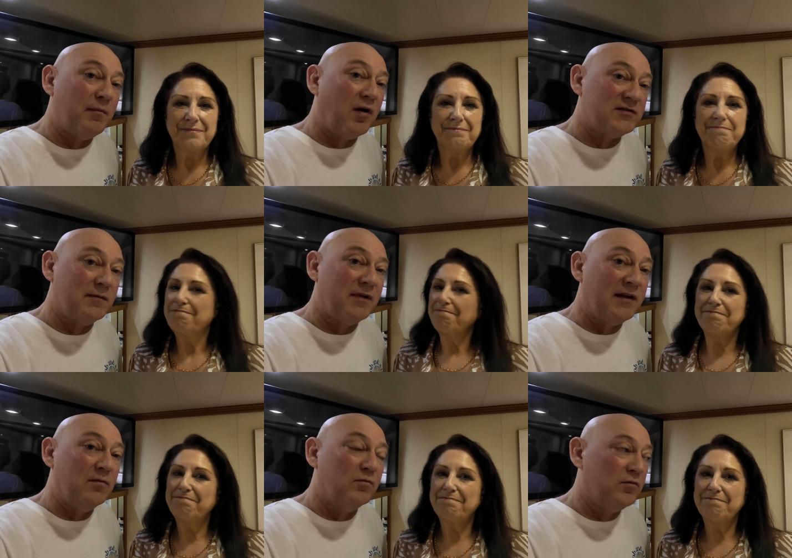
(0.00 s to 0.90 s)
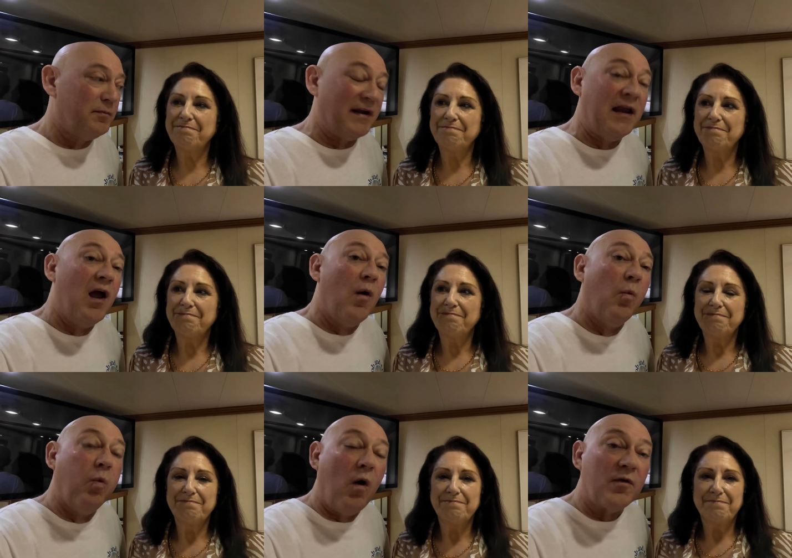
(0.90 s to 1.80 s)
Speaker 1: it possibly would be.
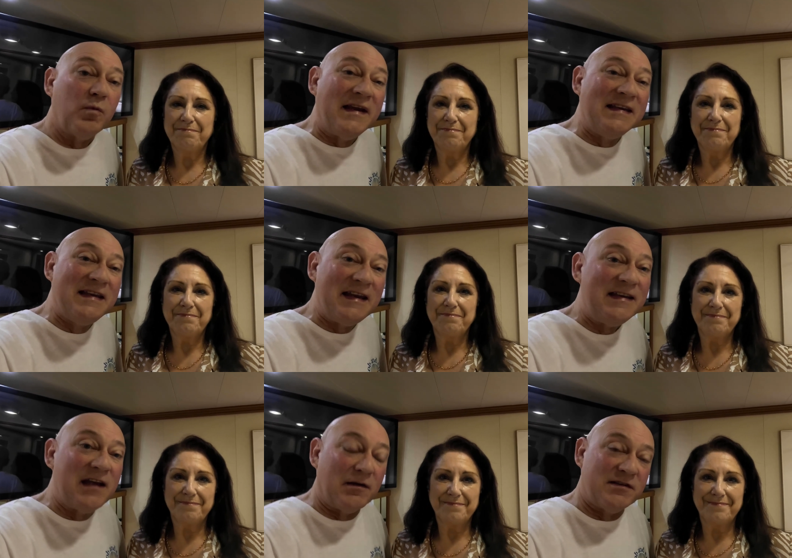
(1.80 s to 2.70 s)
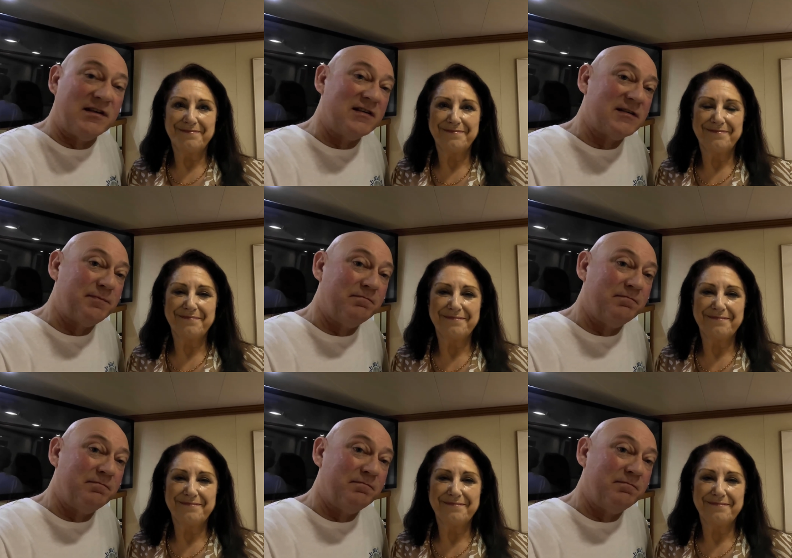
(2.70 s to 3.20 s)
What we did notice, and